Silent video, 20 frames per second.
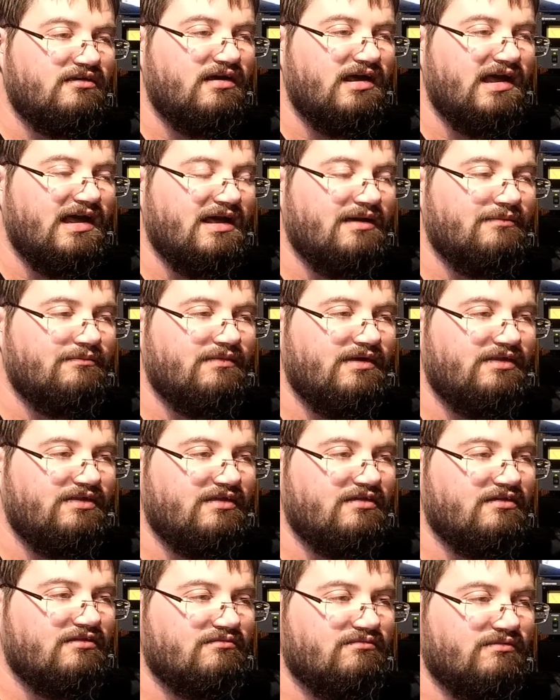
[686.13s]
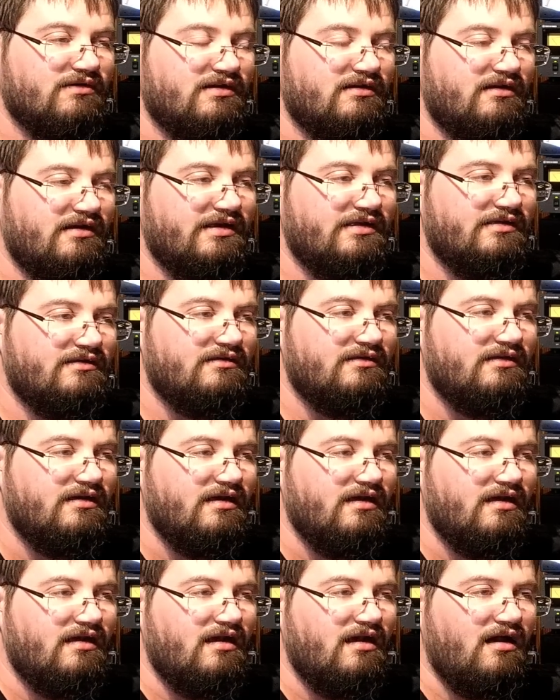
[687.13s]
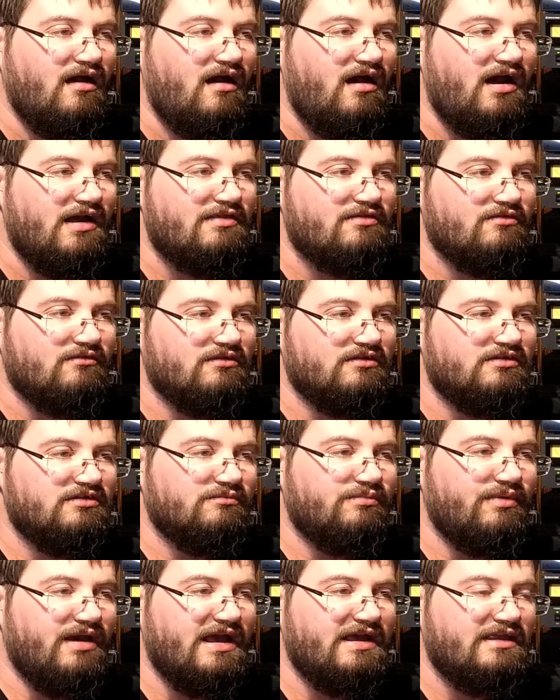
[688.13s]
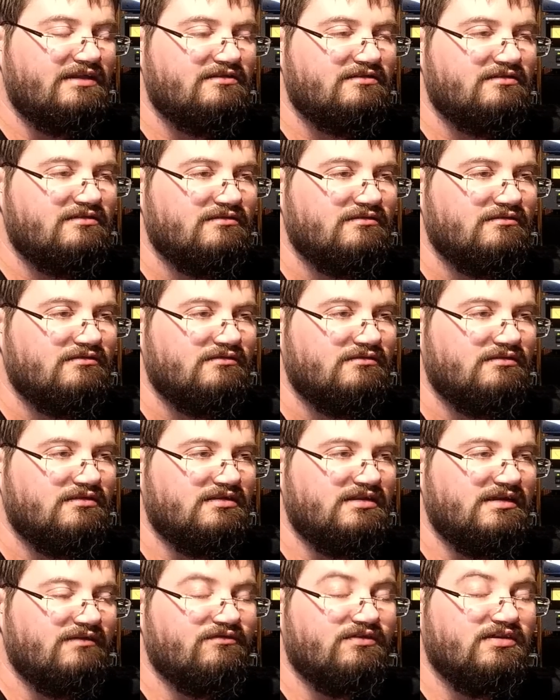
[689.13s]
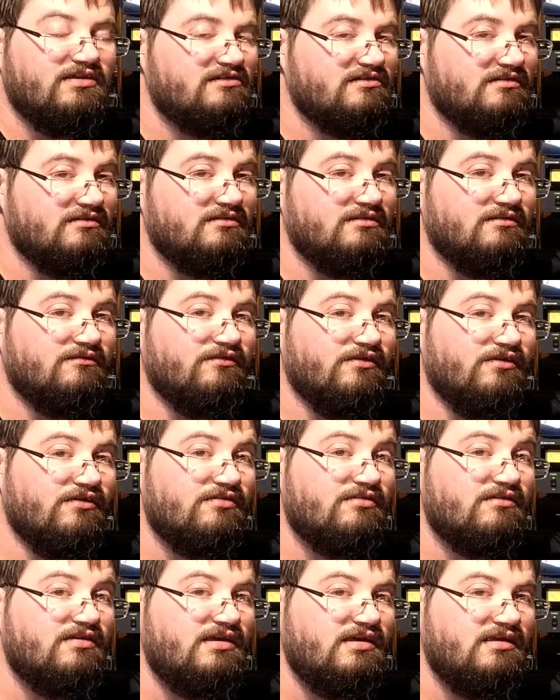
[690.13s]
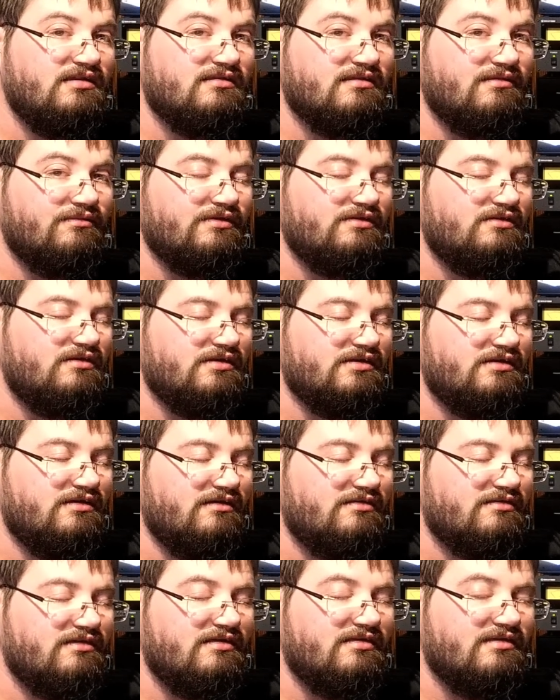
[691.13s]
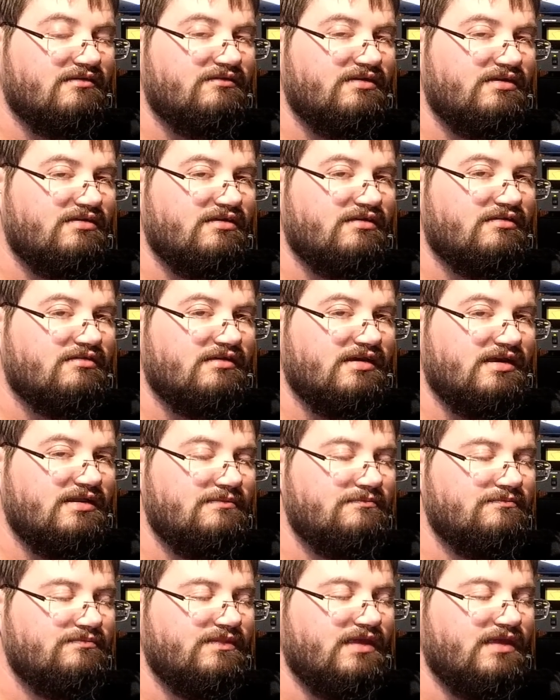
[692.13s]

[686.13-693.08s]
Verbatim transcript: Um, this is where I, I sort of debate the definition of diversity in something like an I C seventy-six ten.